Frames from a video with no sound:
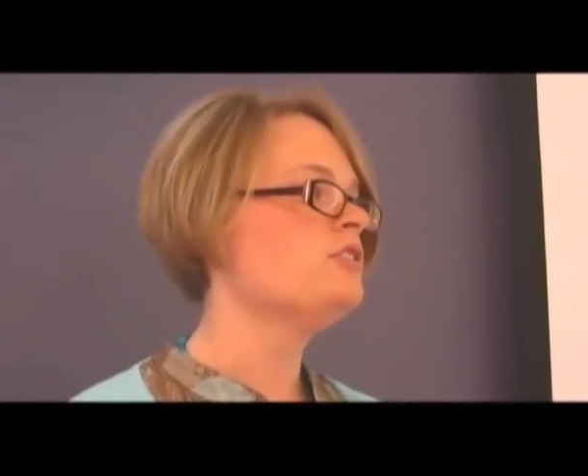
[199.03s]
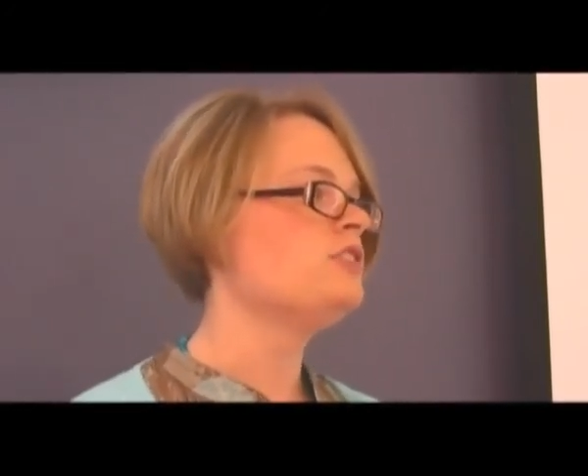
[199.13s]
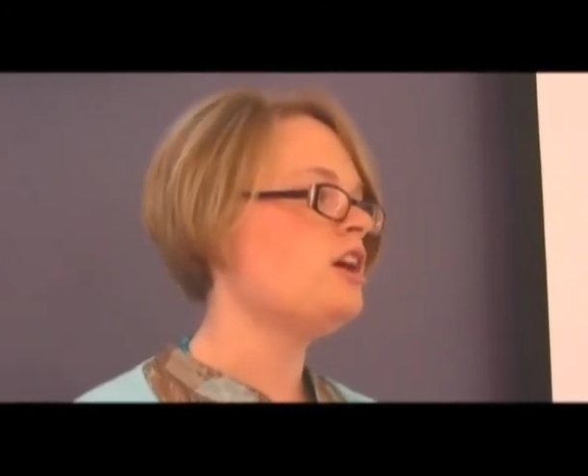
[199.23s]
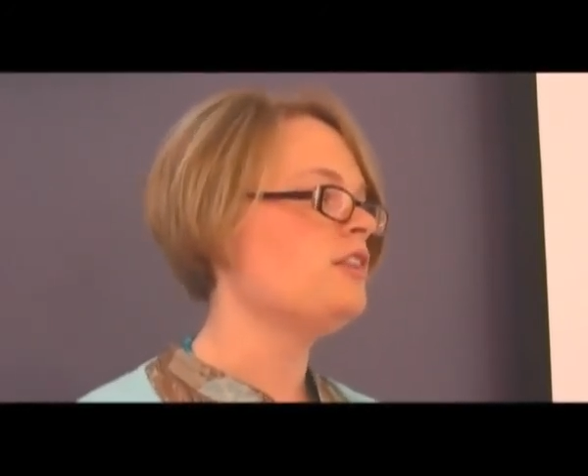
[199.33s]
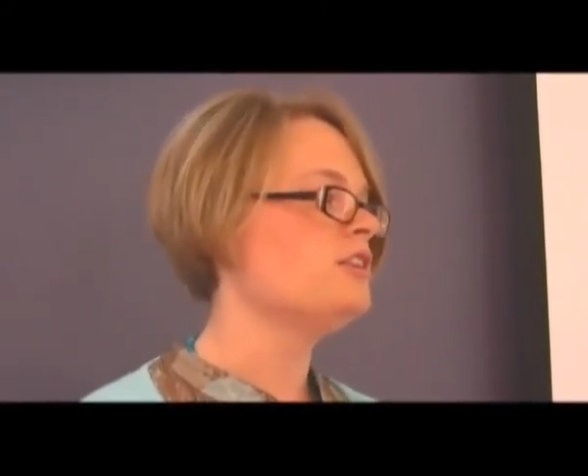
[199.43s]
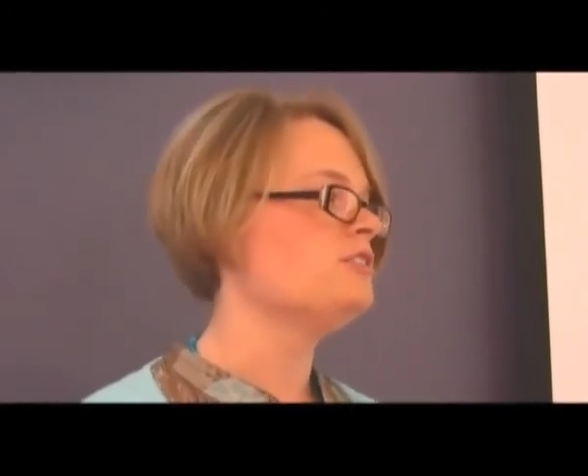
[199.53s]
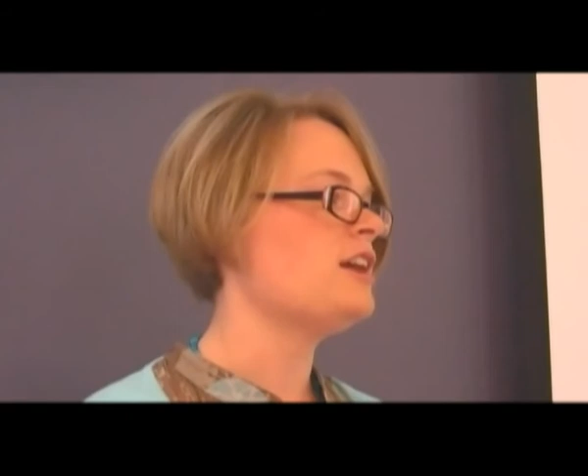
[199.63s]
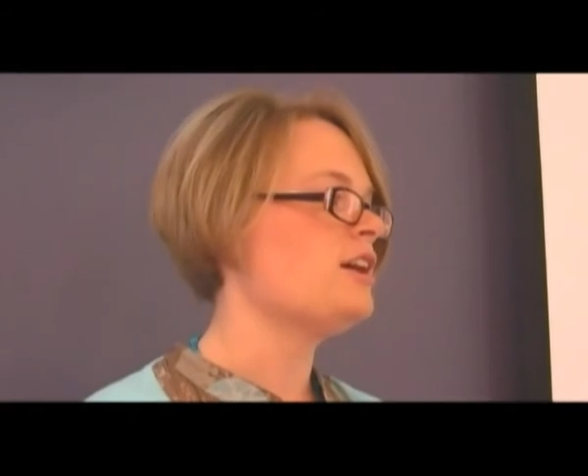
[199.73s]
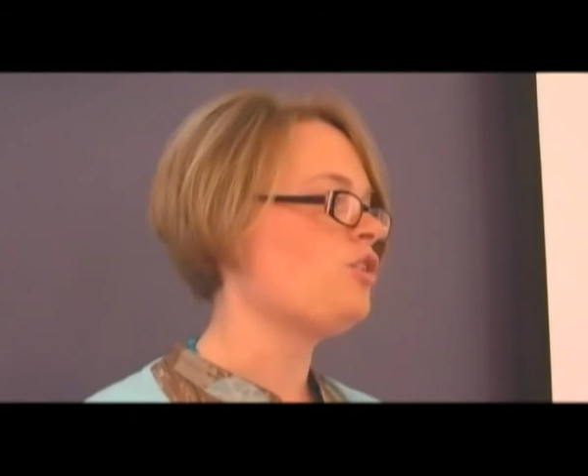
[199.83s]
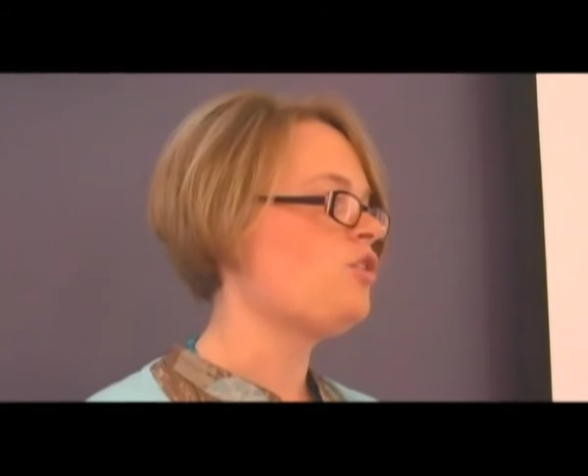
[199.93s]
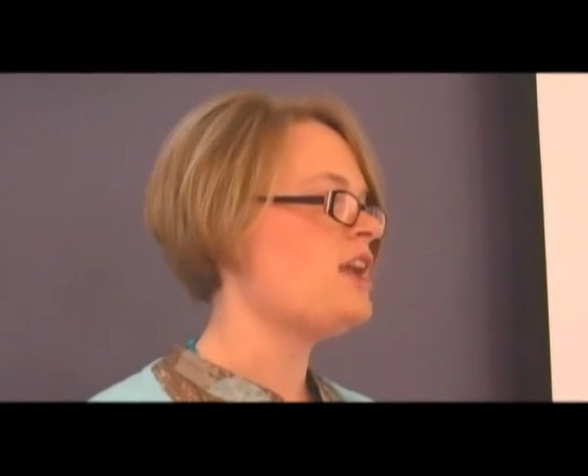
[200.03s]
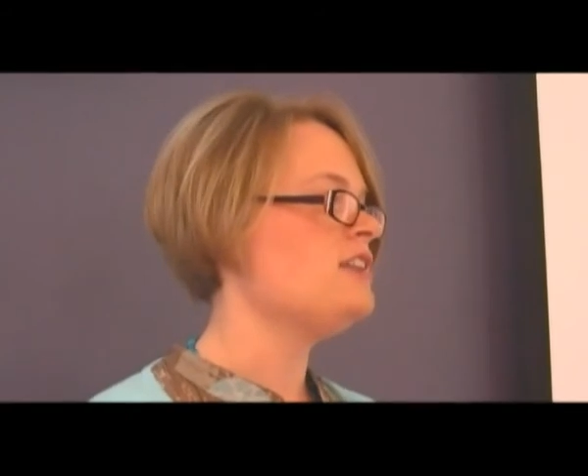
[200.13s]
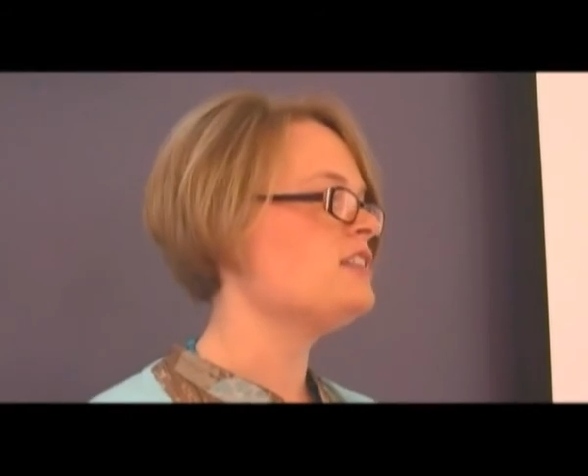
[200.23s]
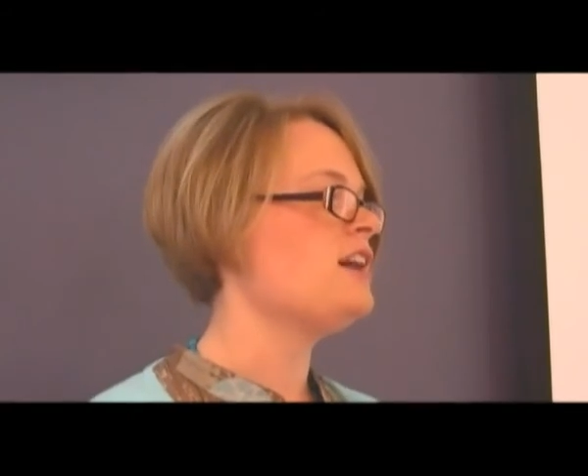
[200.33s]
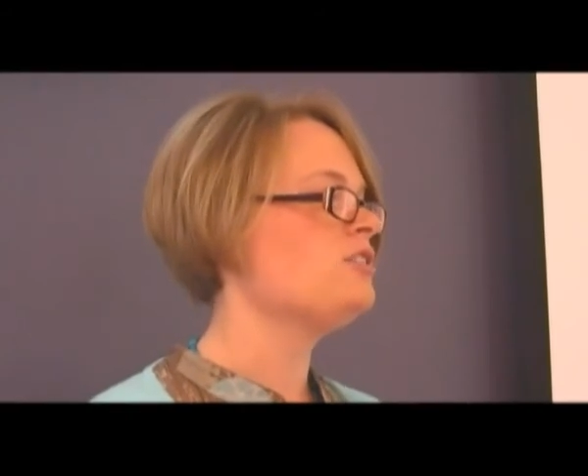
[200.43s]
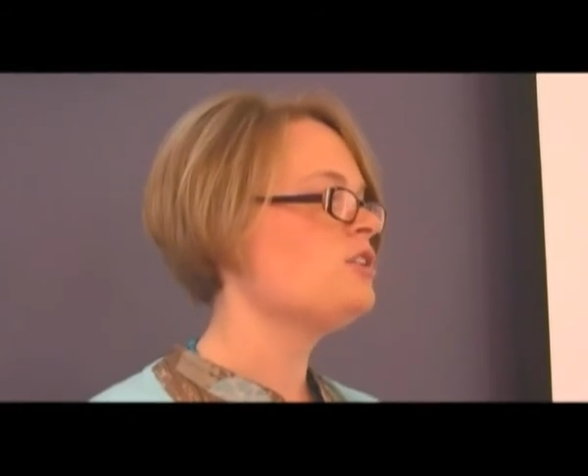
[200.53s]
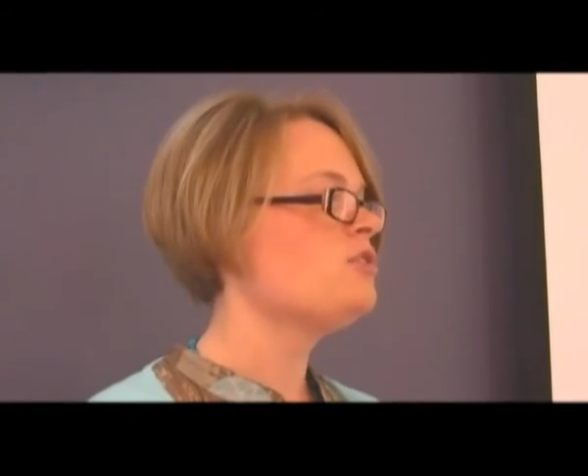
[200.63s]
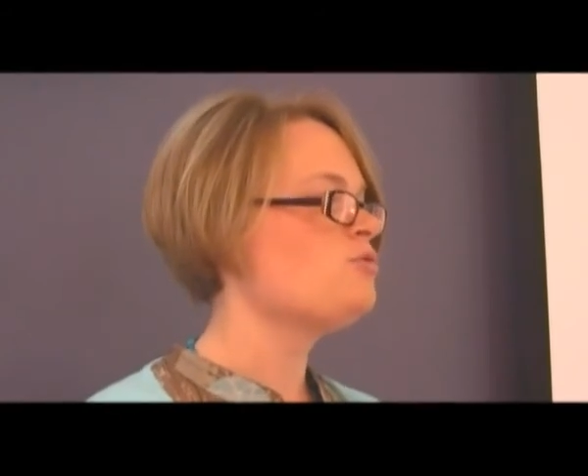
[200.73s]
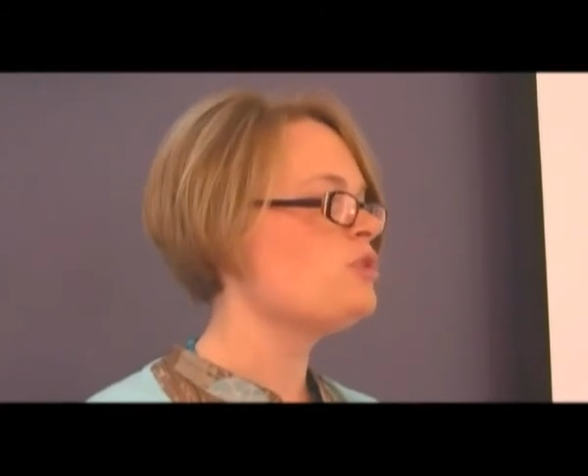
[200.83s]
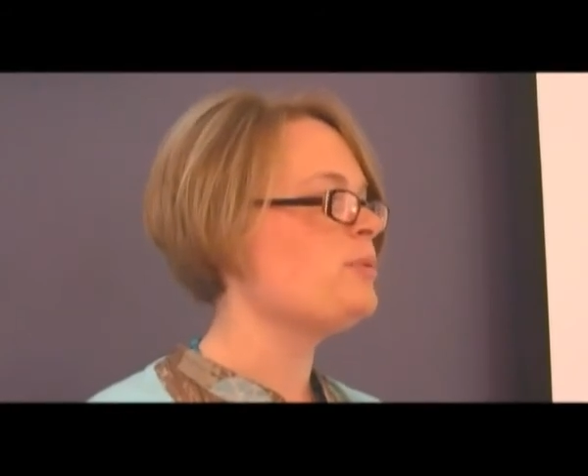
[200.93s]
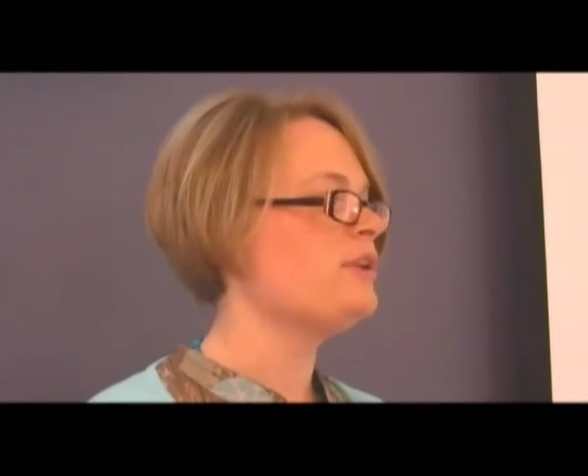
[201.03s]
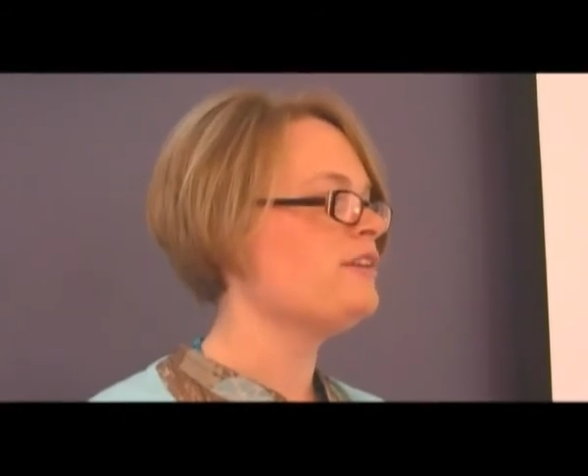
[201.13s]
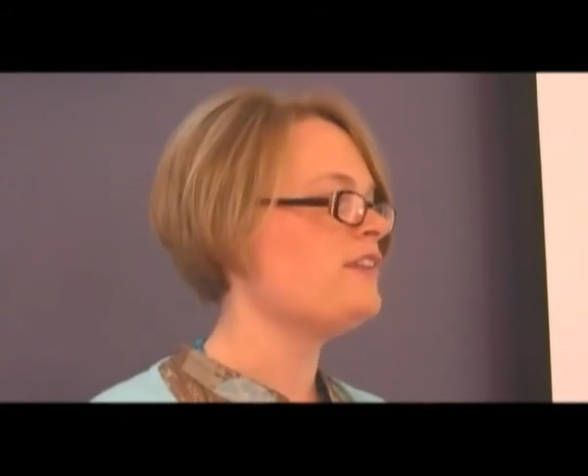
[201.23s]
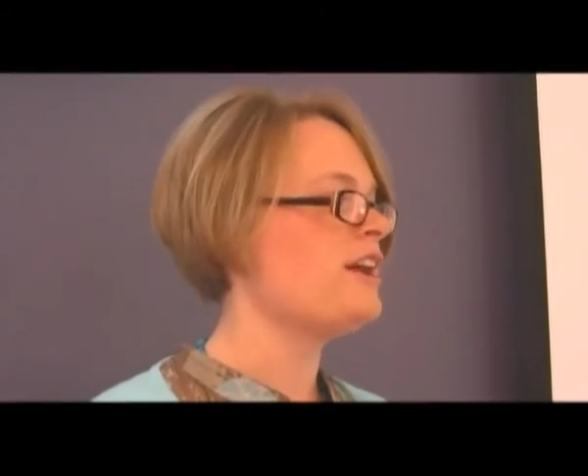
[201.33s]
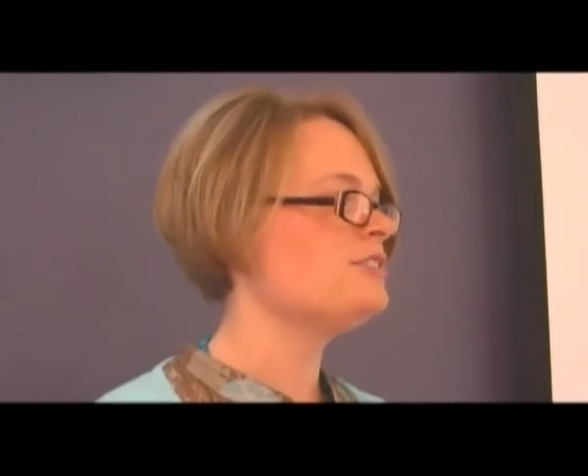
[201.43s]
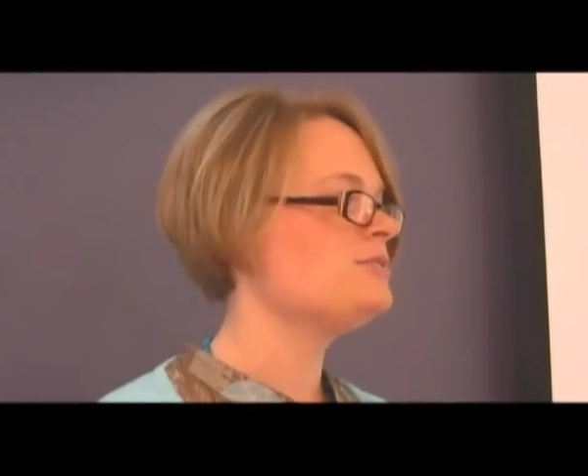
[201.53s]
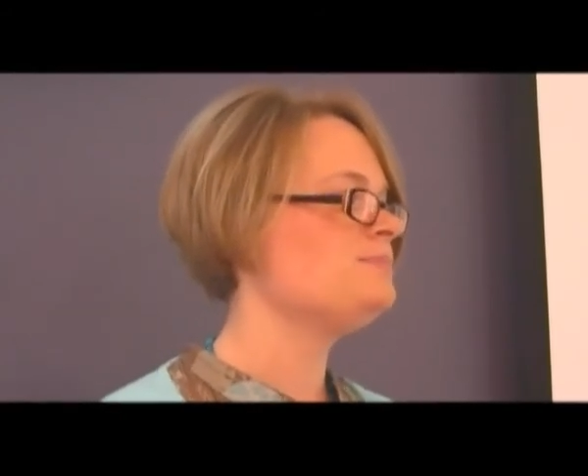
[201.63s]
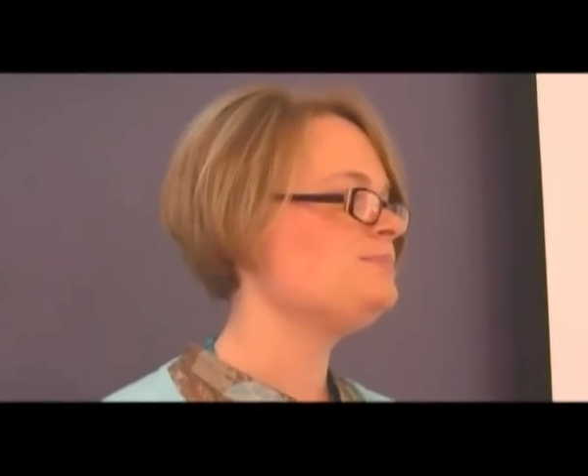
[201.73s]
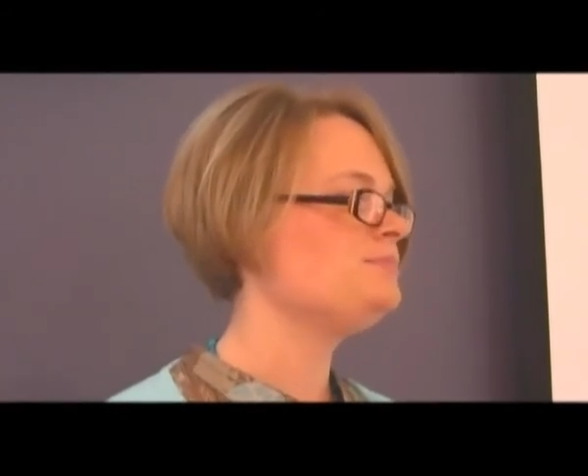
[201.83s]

to others and create that ripple effect.